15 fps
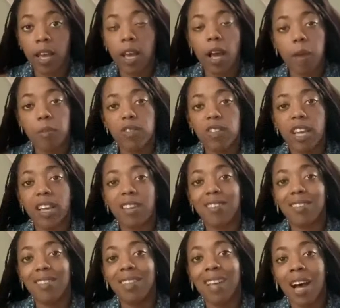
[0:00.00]
I'm saying it's
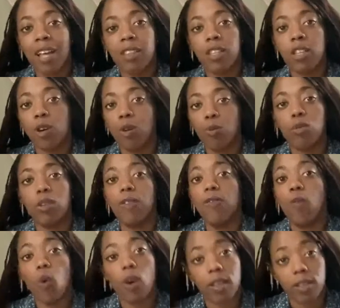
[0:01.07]
not the only
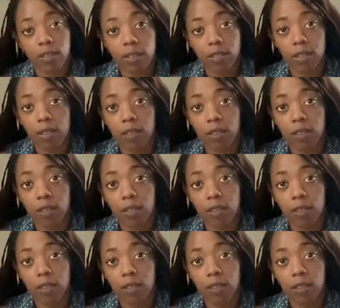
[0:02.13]
voice.